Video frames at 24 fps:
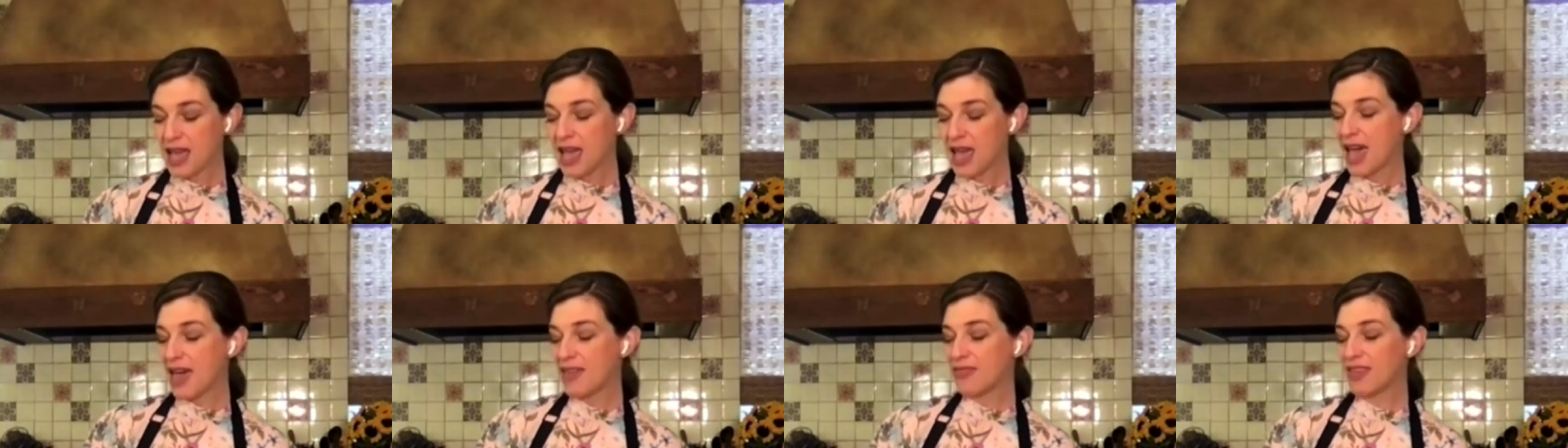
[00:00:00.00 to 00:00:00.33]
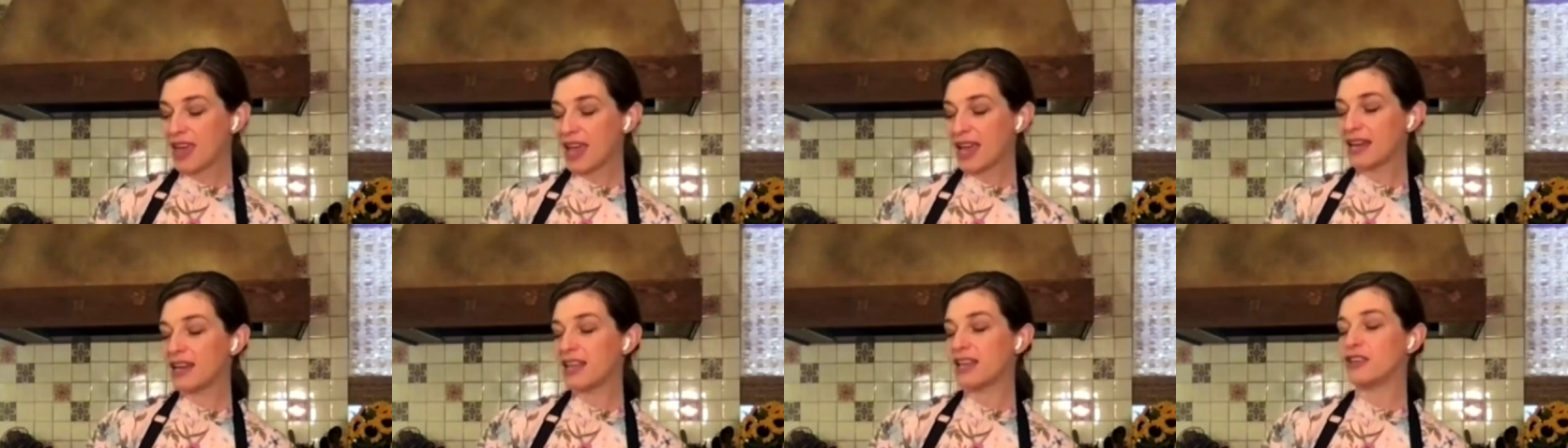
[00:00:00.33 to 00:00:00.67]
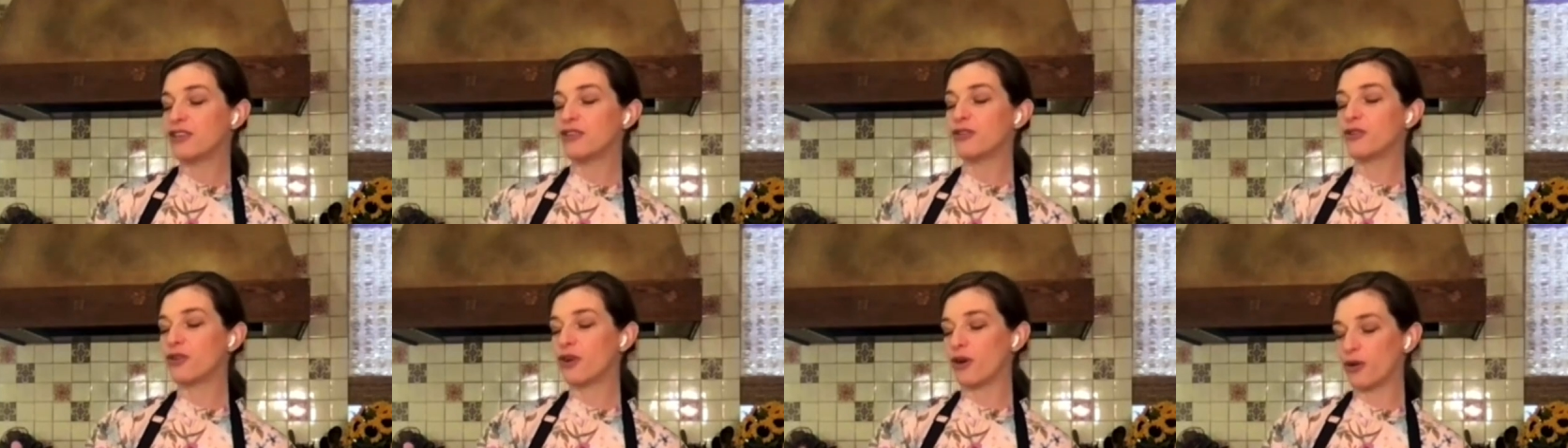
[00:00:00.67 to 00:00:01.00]
And then
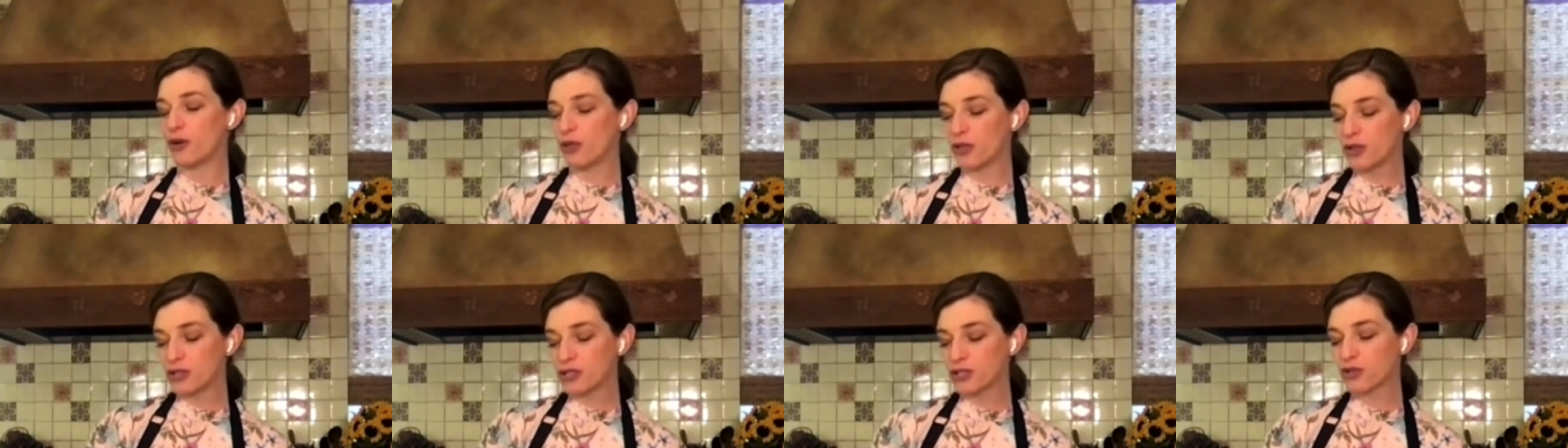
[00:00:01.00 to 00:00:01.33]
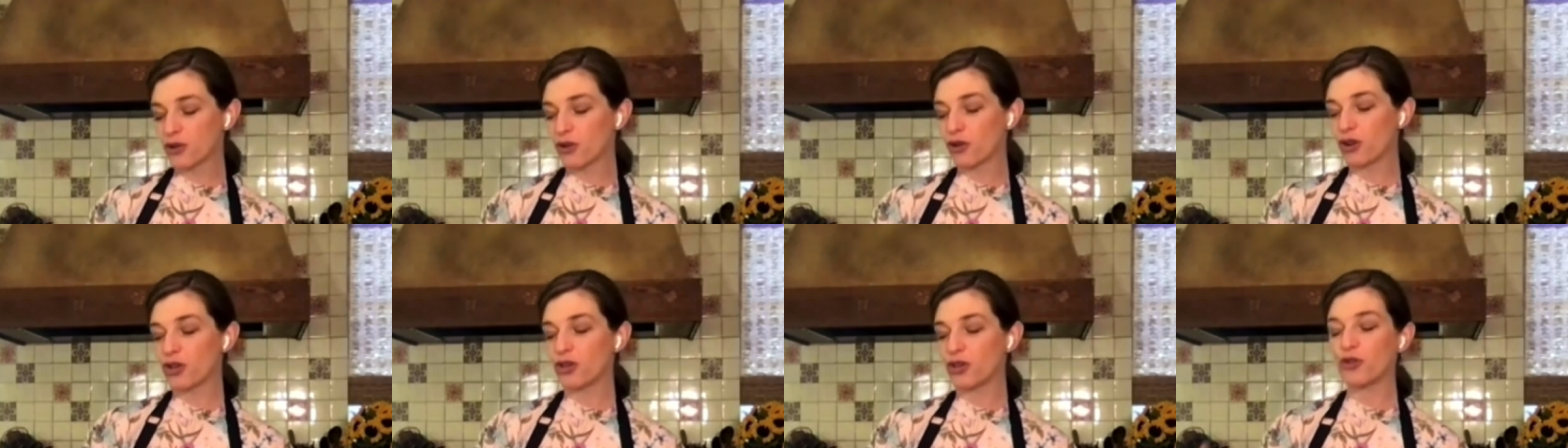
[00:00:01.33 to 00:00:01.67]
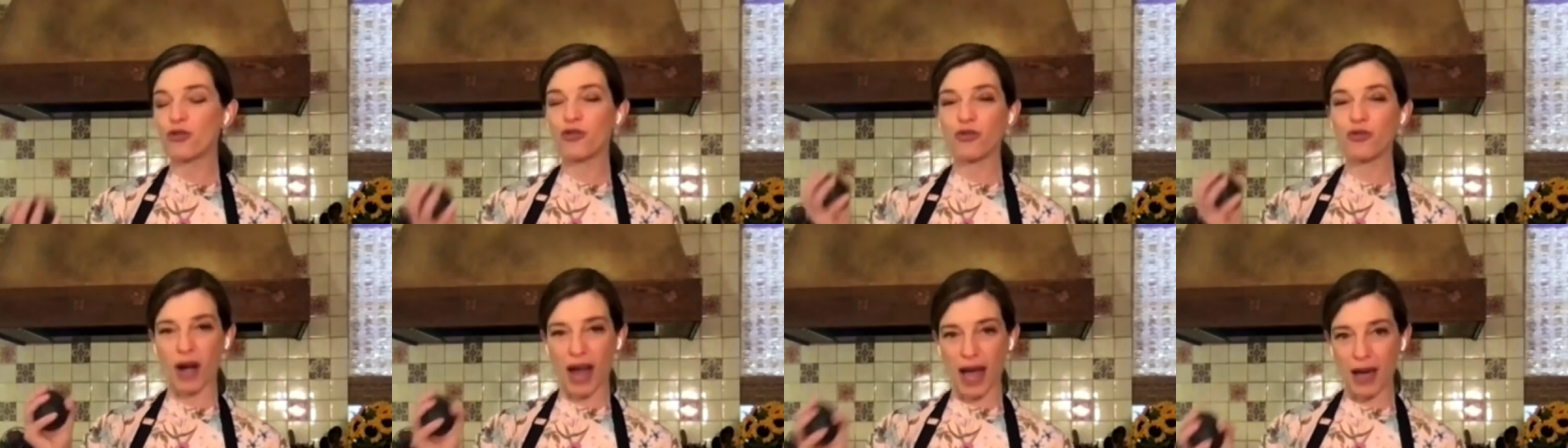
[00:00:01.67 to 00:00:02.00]
you go to the store, you
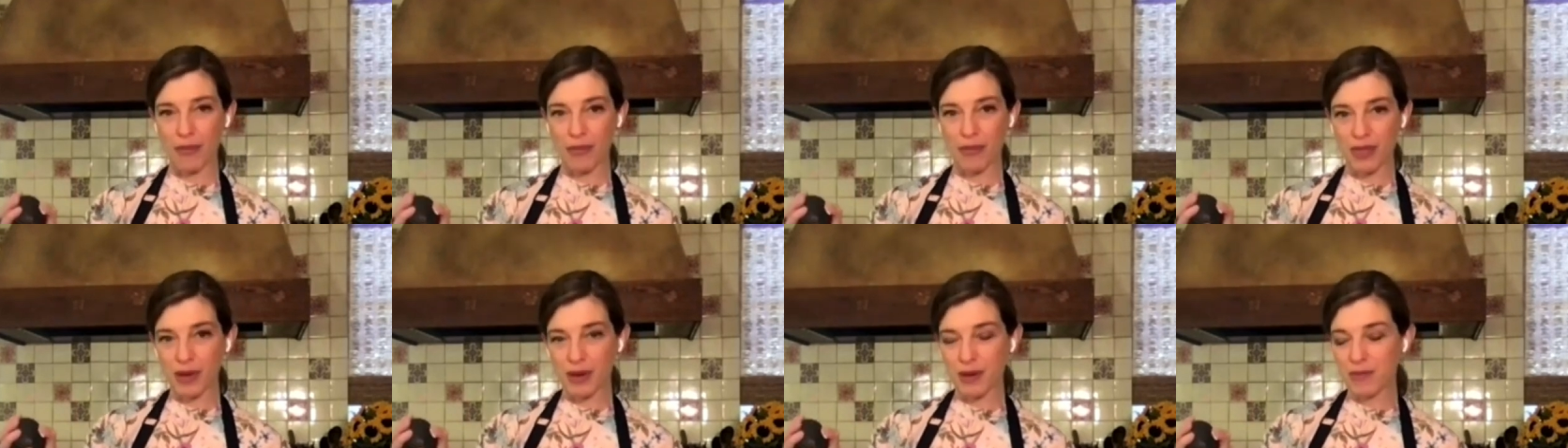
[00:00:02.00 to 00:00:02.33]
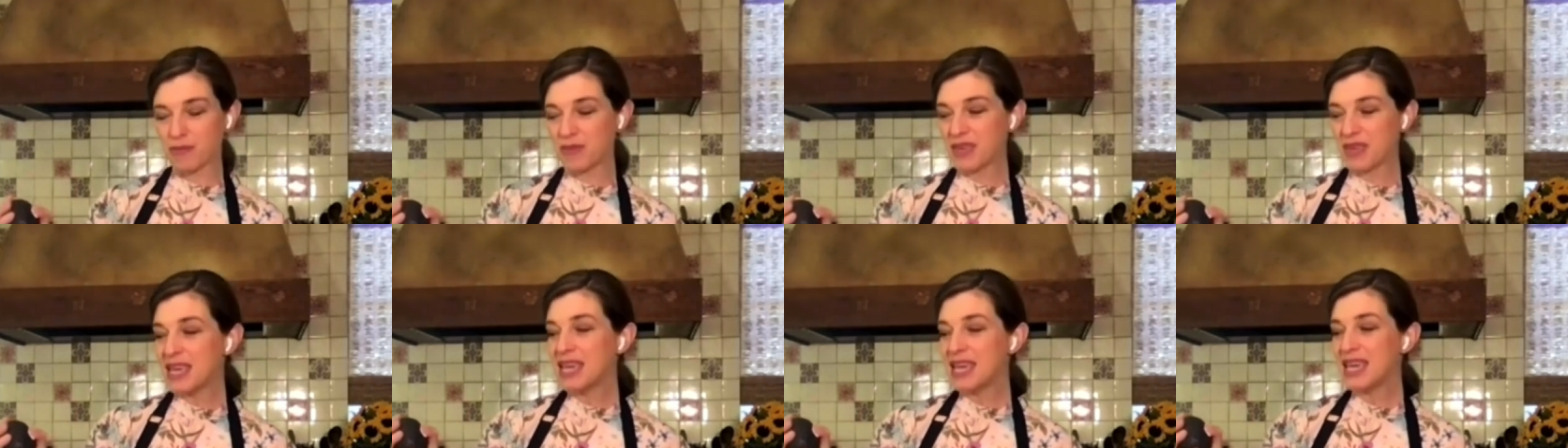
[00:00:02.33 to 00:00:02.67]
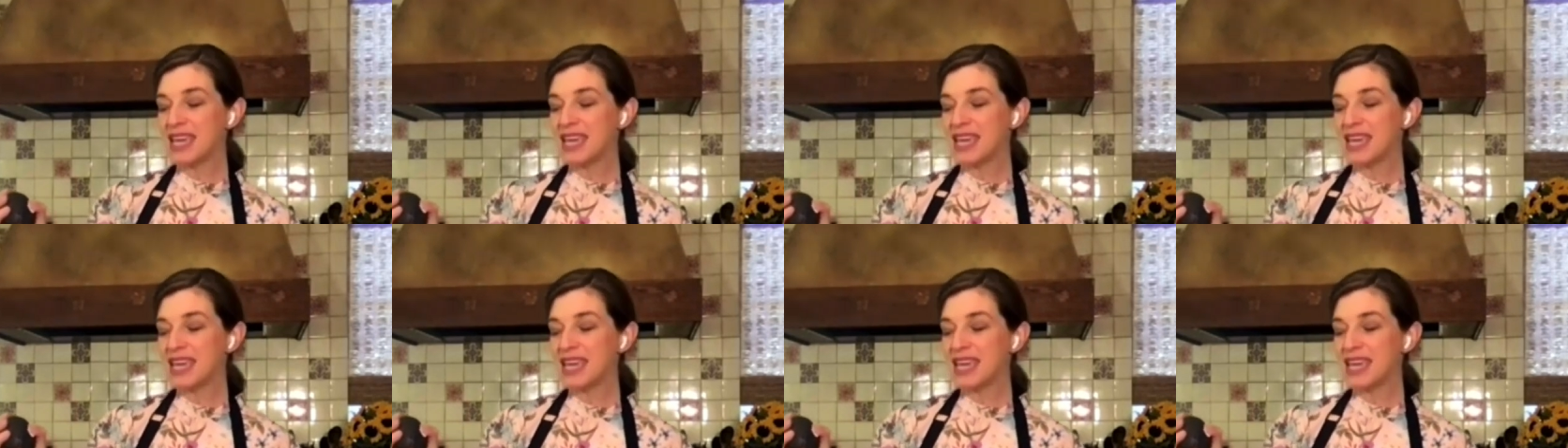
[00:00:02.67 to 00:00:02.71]
grab them.